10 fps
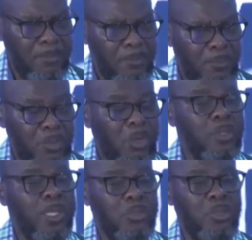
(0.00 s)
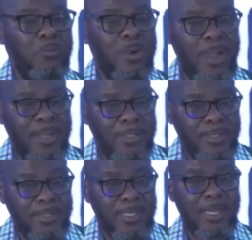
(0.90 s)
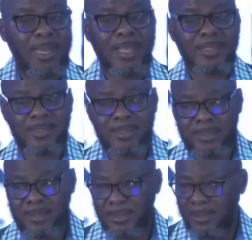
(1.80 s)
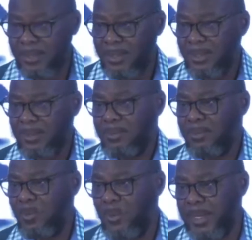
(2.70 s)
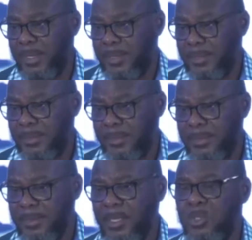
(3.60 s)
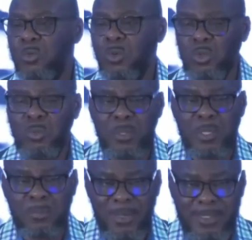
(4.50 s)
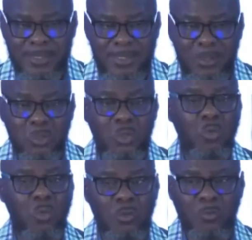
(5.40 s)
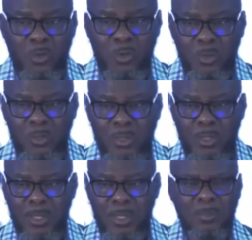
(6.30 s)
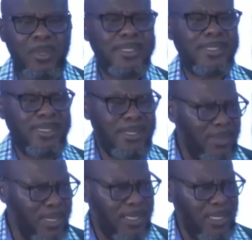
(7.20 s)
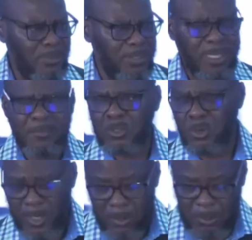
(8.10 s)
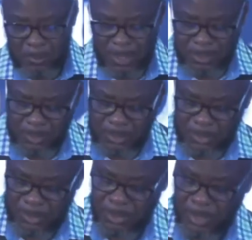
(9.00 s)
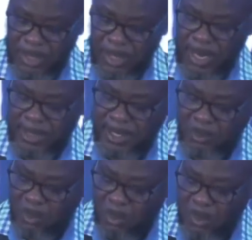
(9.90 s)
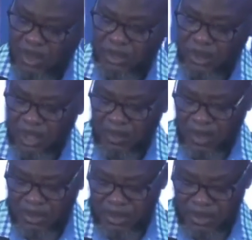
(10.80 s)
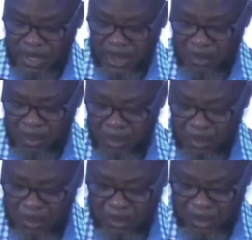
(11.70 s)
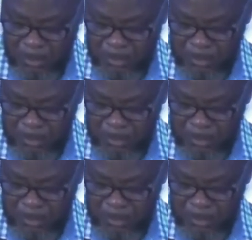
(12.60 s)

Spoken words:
with all that you have had in the last week, that you want to be a blessing, you want to work for God, please see me at the end of the service or any of the pastors, and then we will talk about it and we will move on.